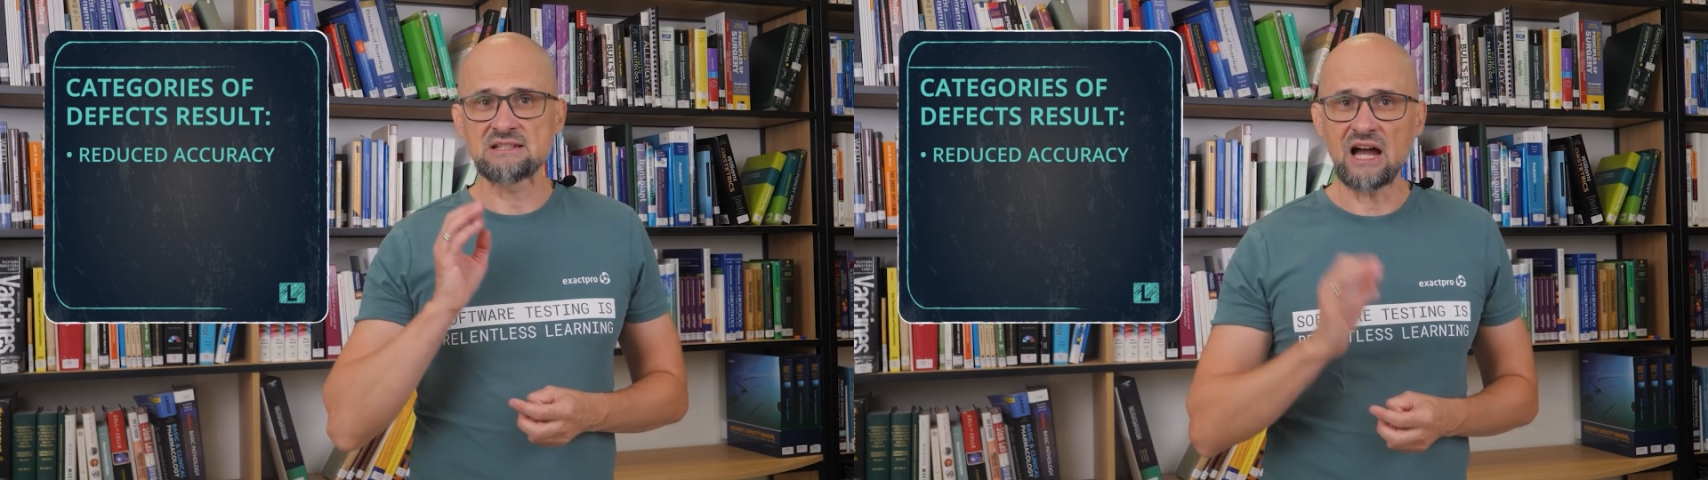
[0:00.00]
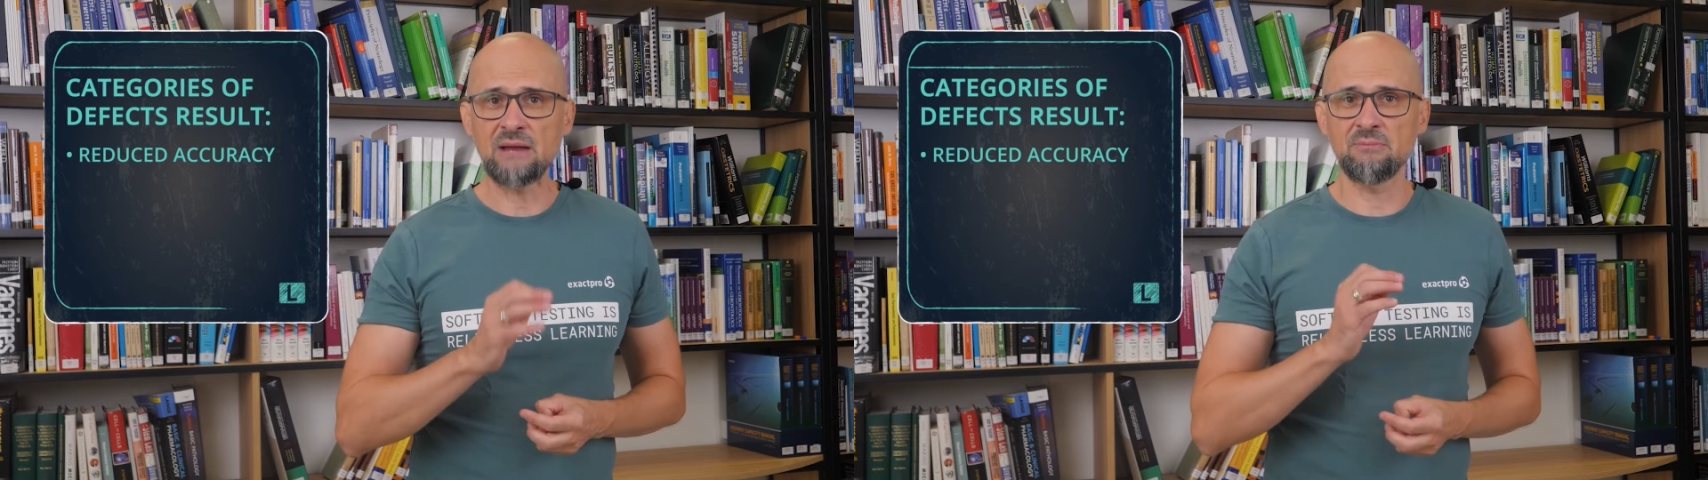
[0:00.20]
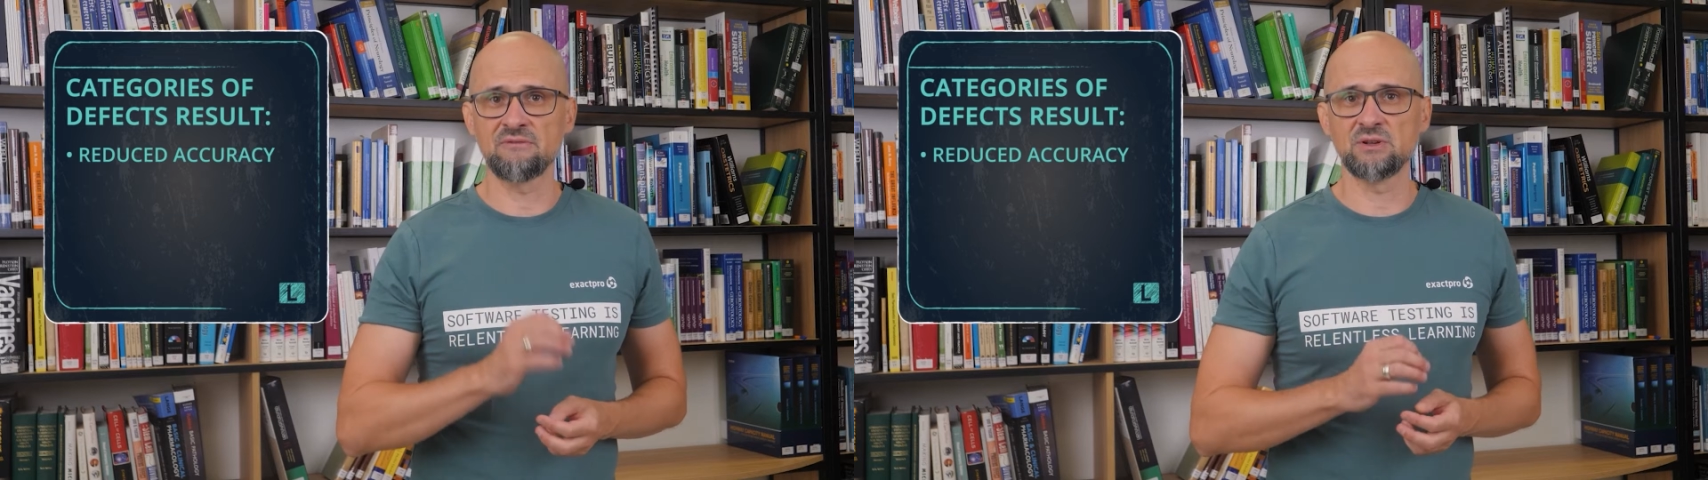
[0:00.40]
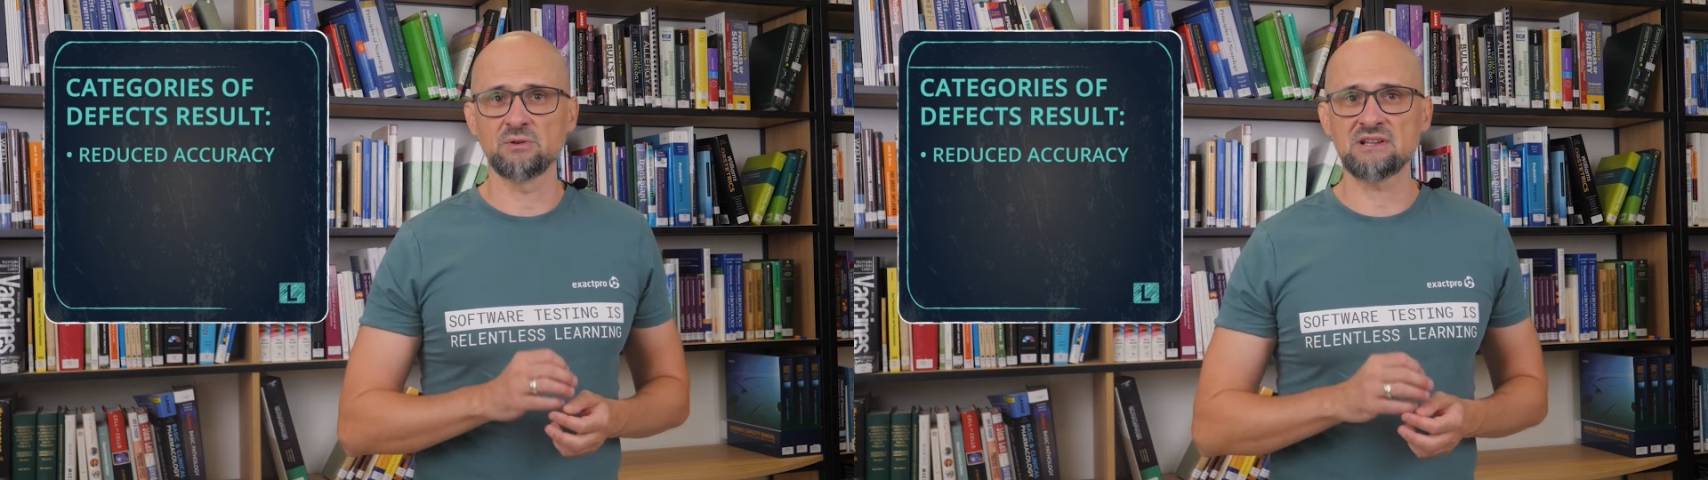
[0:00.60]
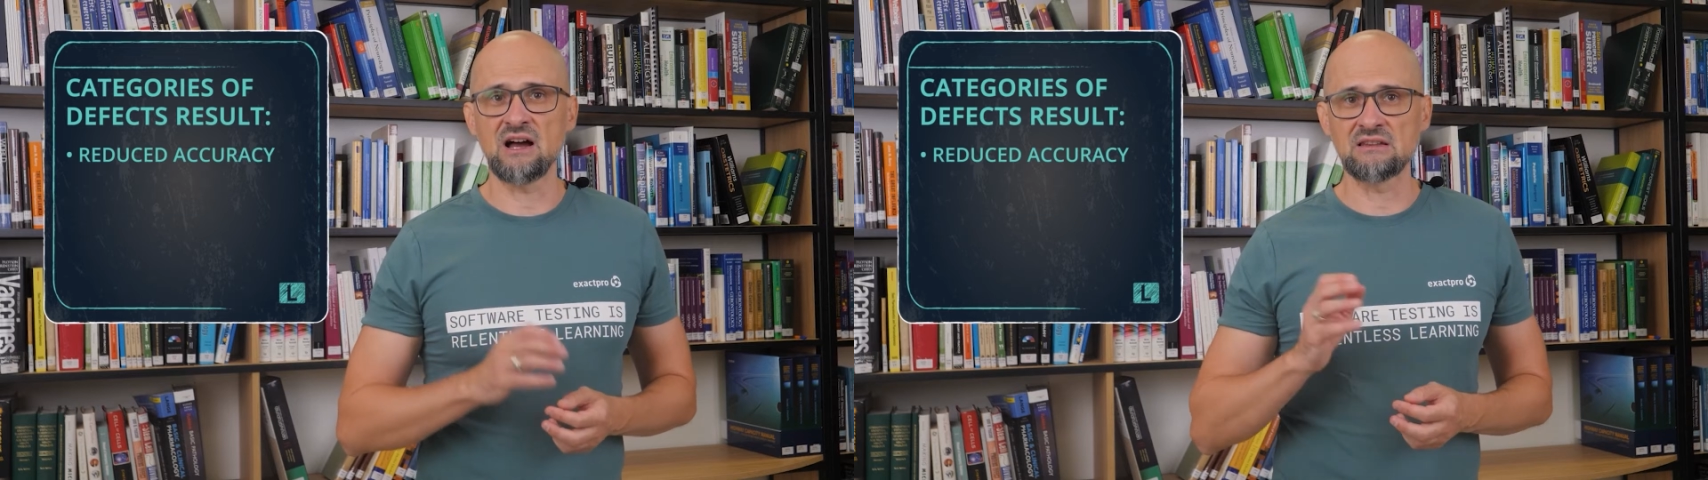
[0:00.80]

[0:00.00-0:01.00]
type of news are